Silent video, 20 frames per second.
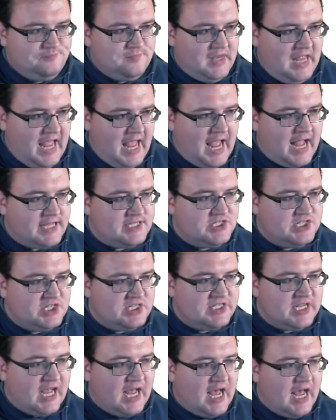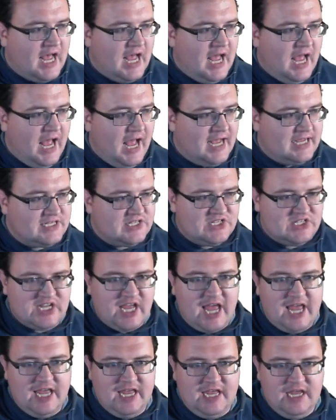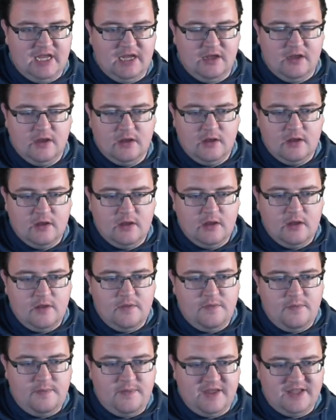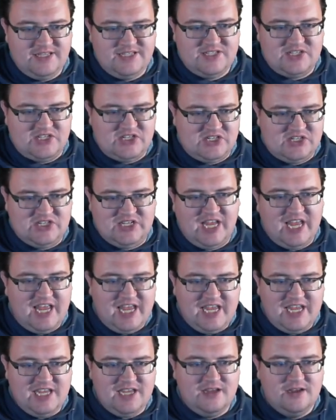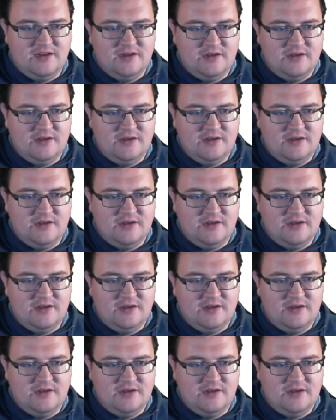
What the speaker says: answers are saying that C